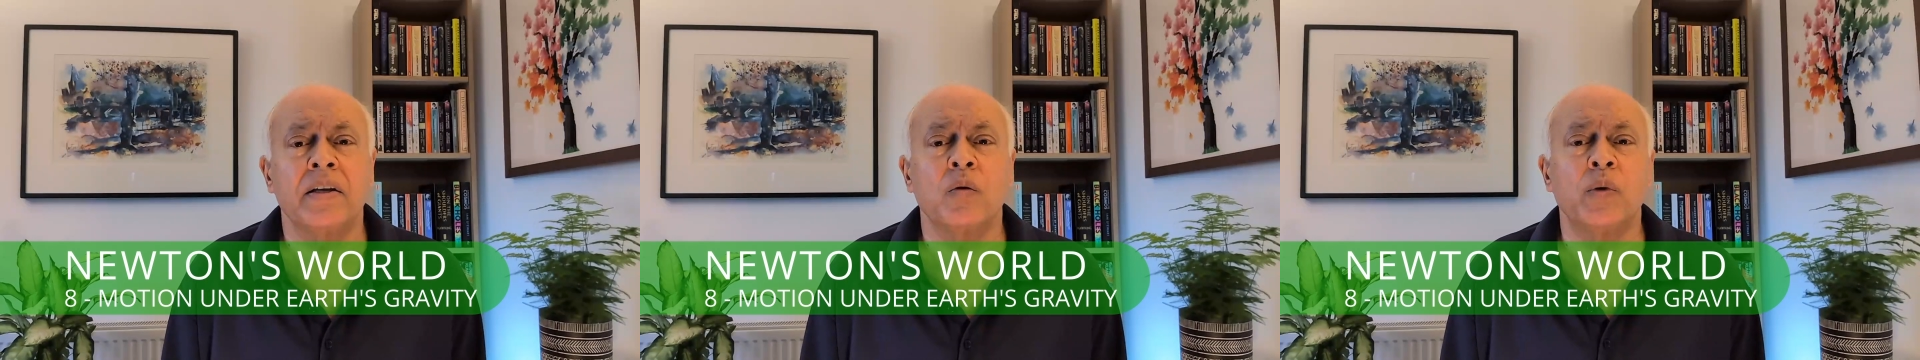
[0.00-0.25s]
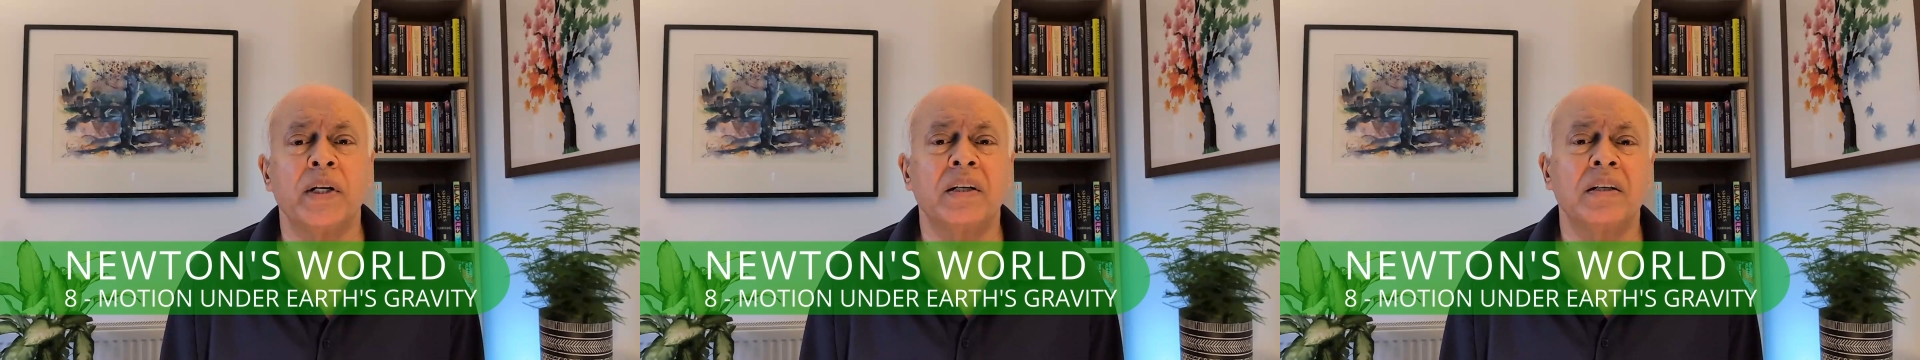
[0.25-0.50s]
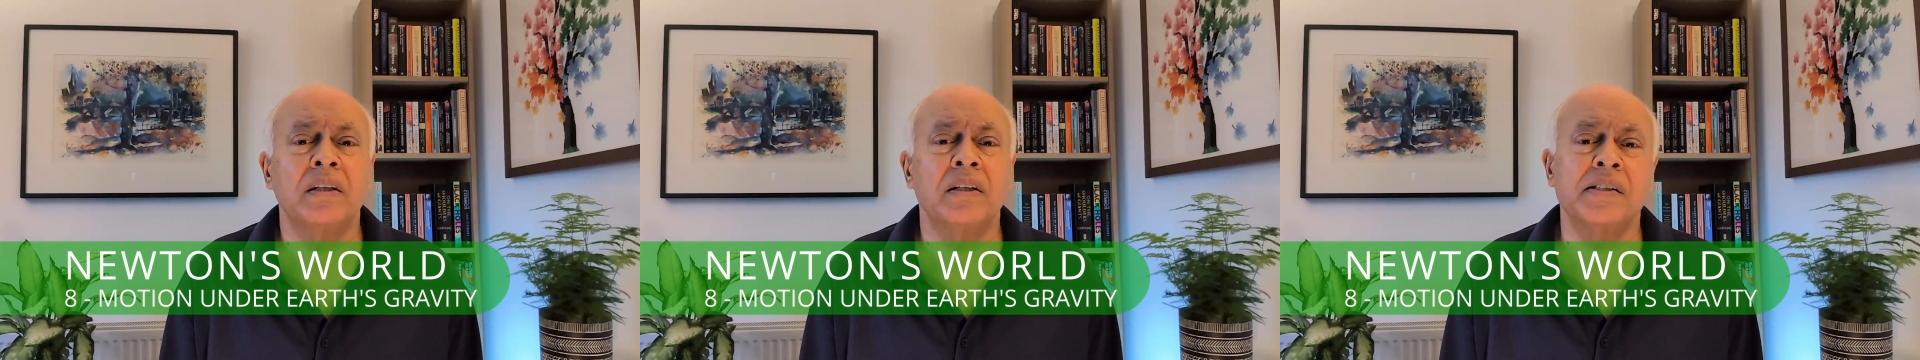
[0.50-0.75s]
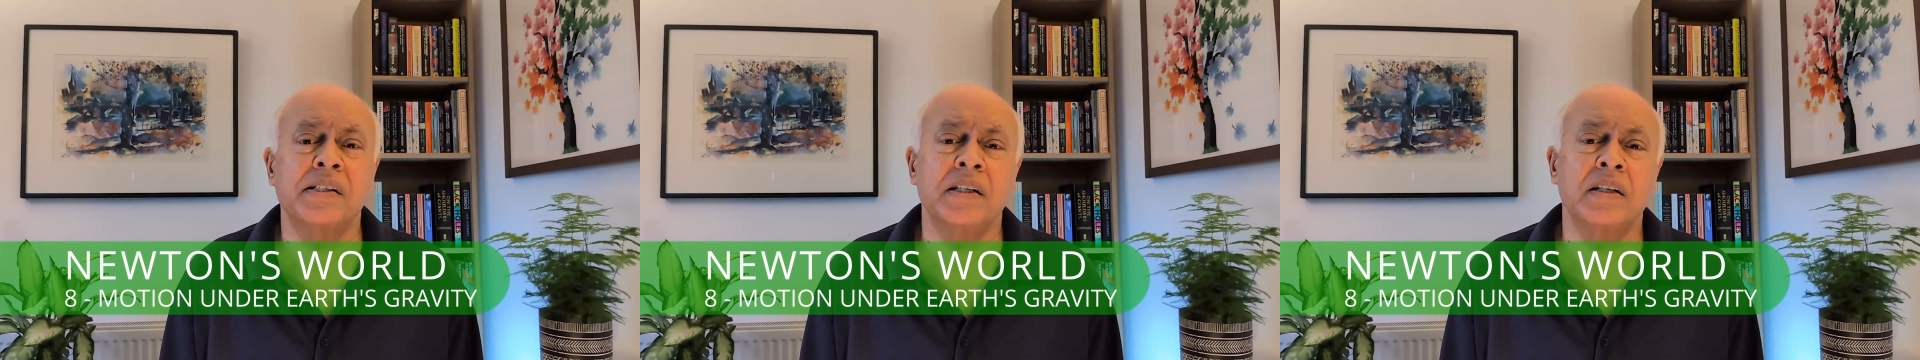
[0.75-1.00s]
that we can
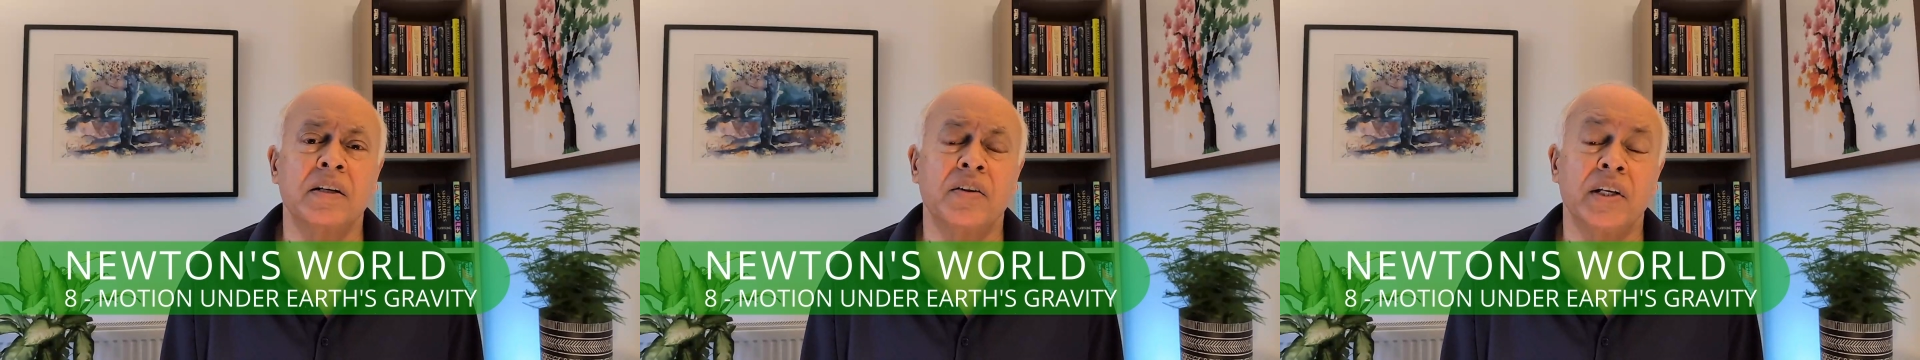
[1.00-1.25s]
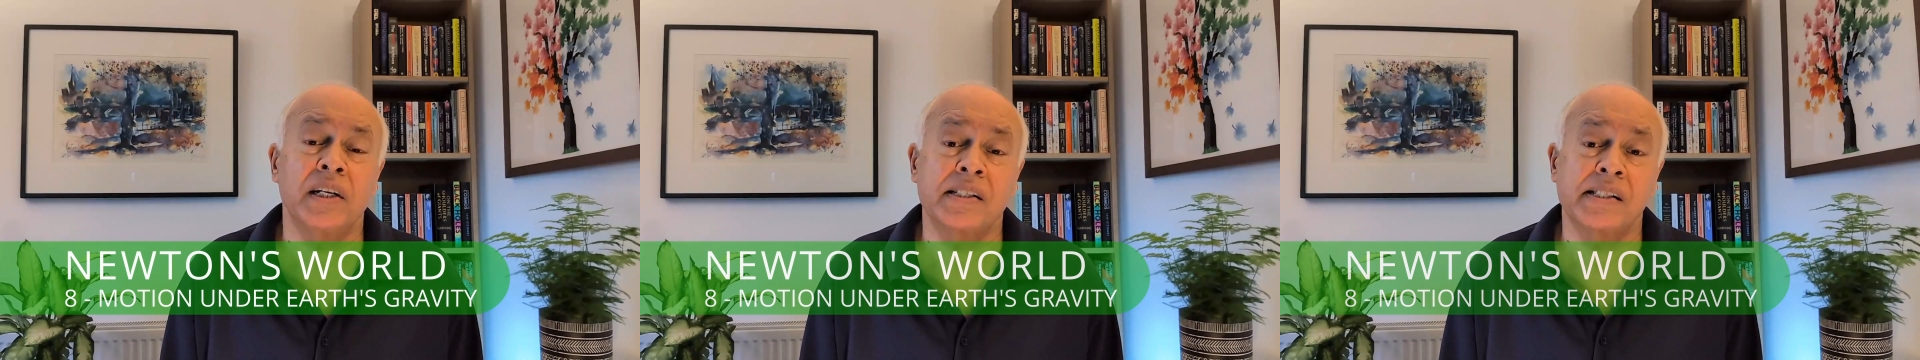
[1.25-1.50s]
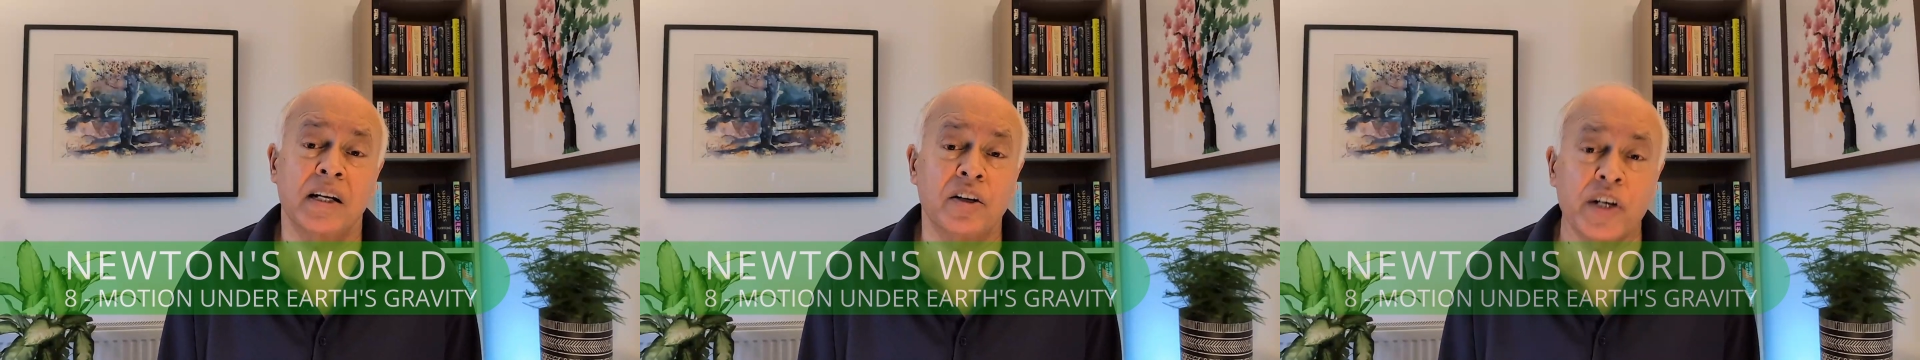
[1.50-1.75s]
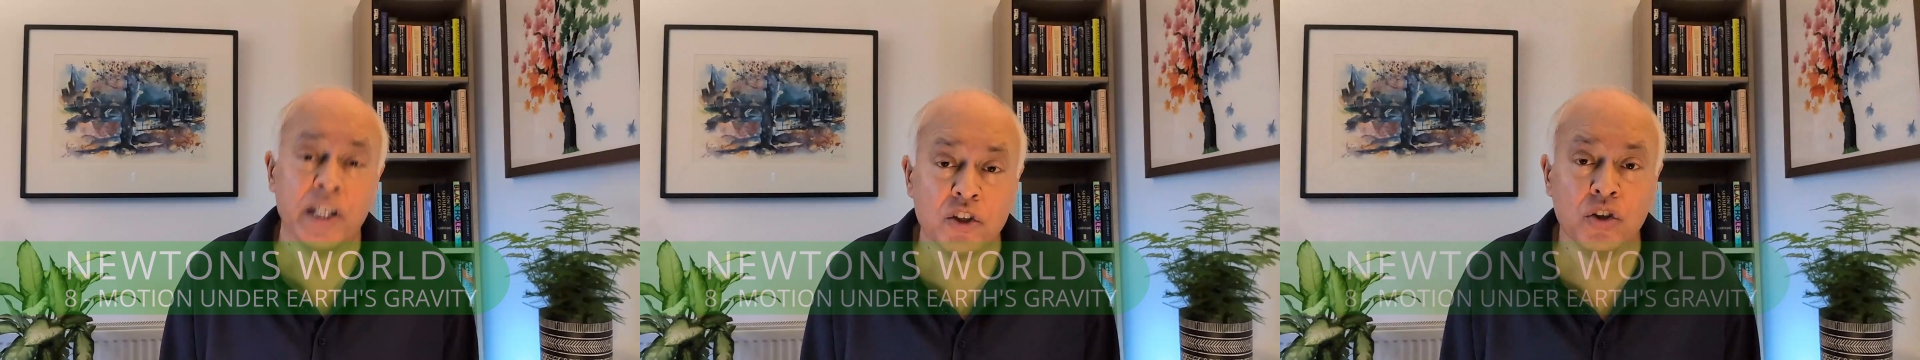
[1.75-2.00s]
consider the
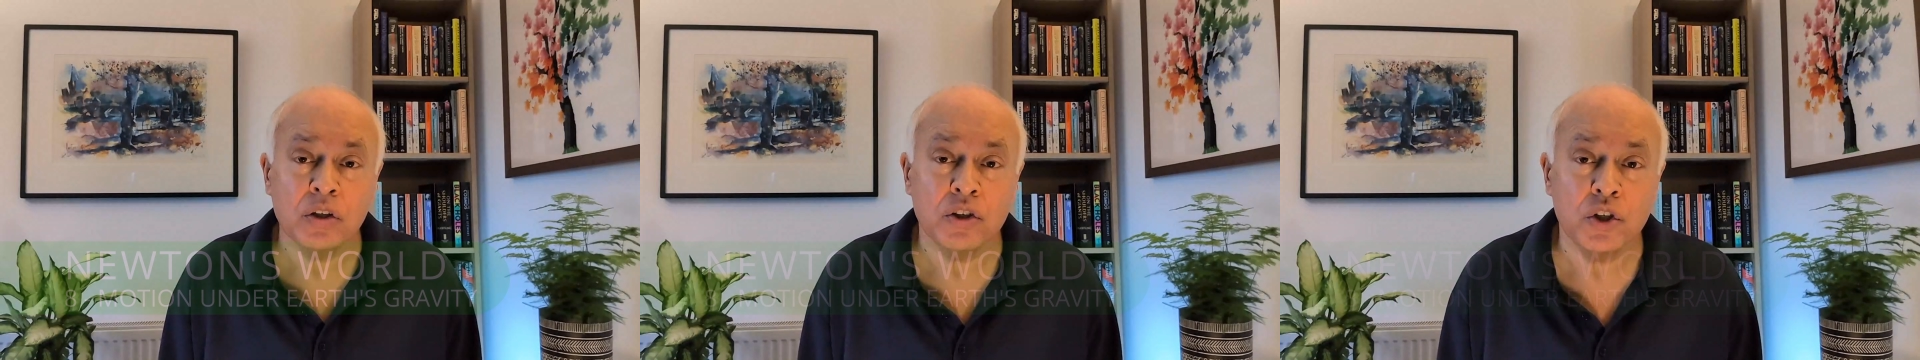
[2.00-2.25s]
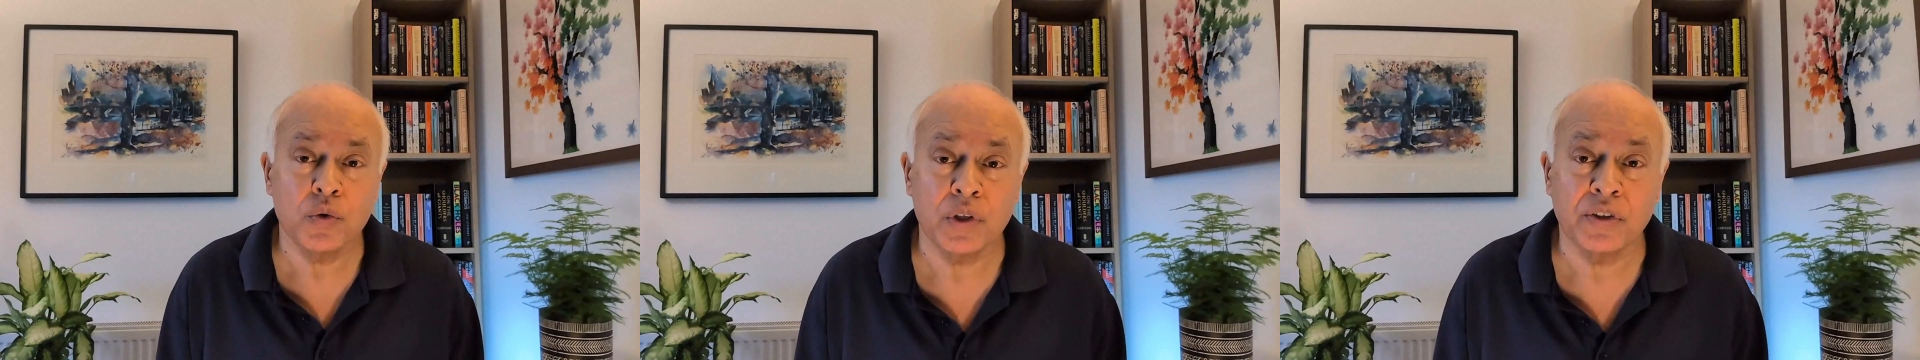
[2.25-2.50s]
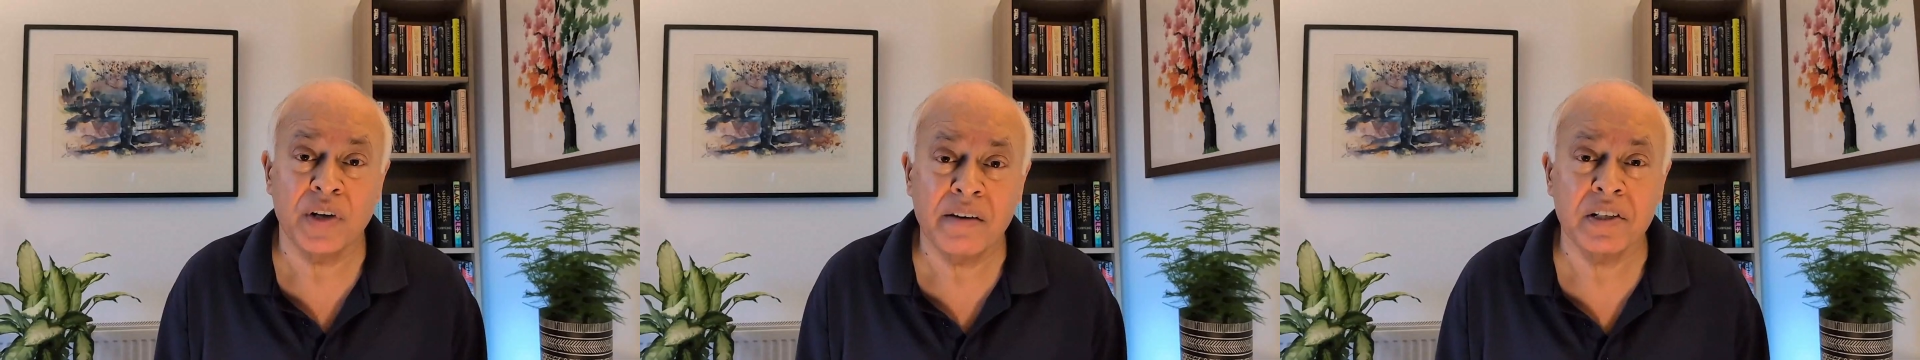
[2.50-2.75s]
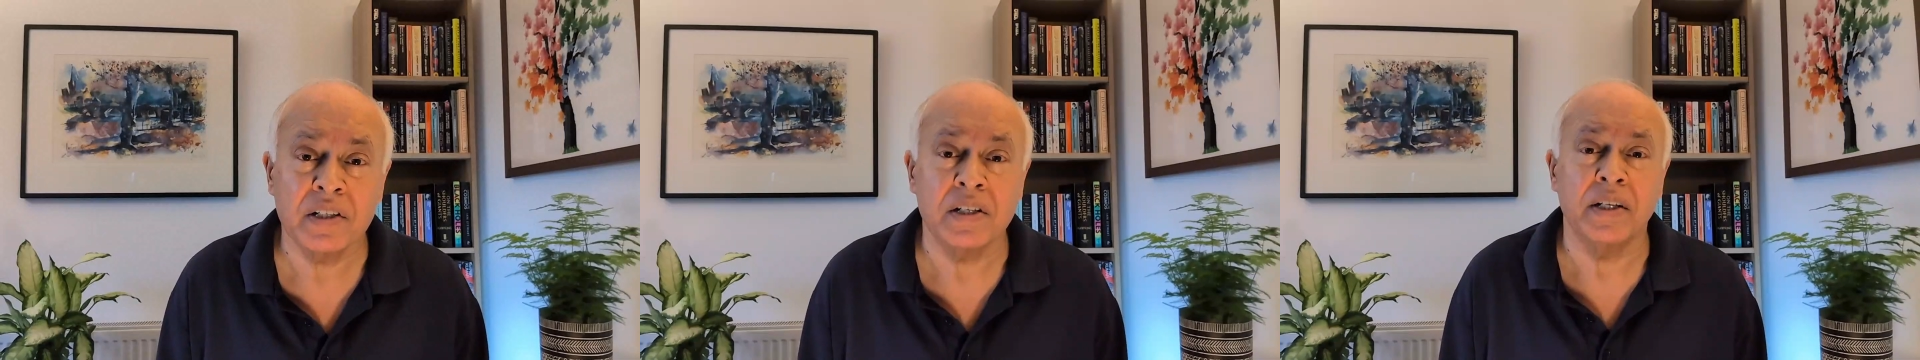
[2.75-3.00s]
acceleration due to
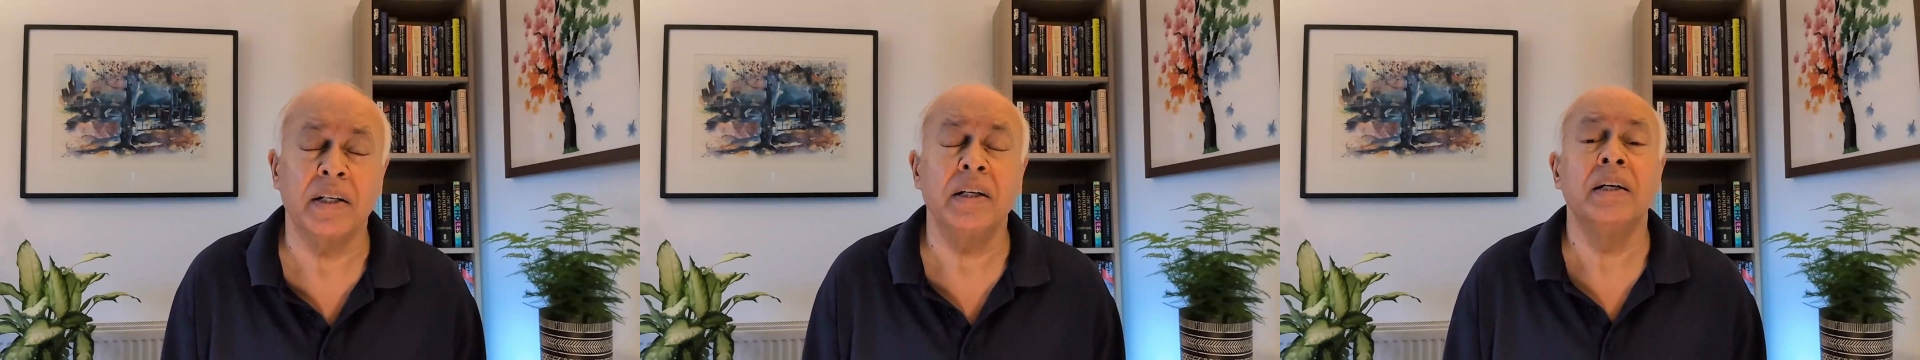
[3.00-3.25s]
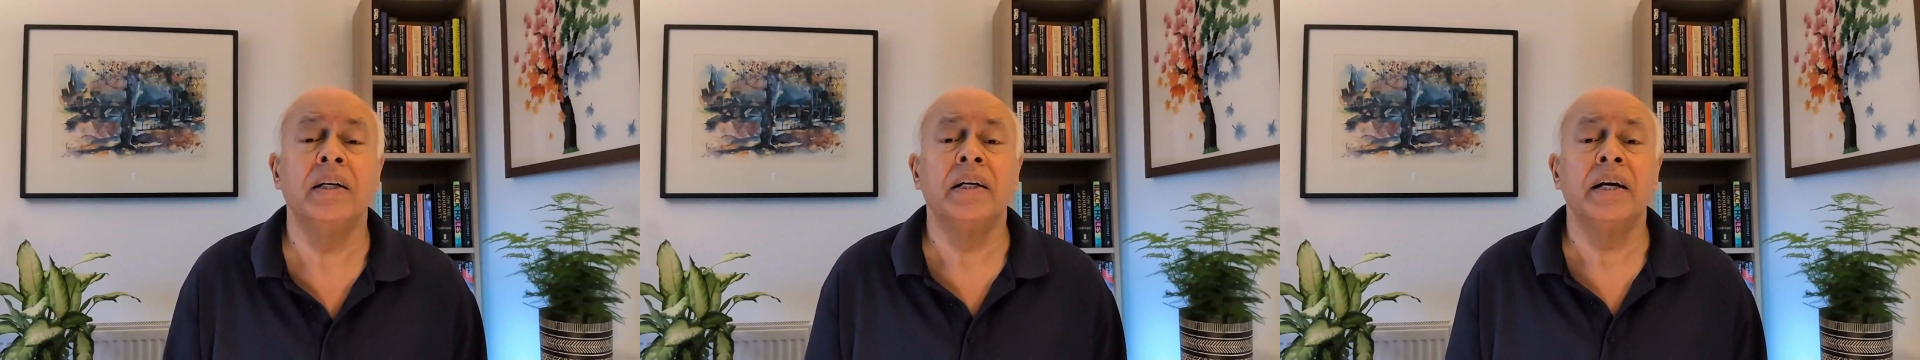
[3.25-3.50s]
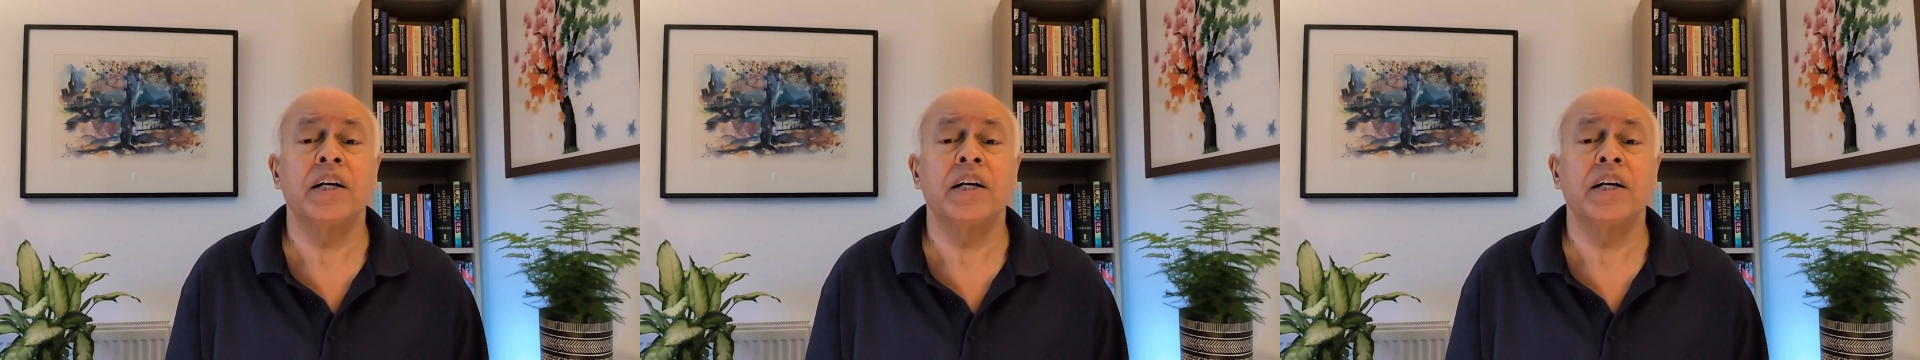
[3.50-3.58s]
gravity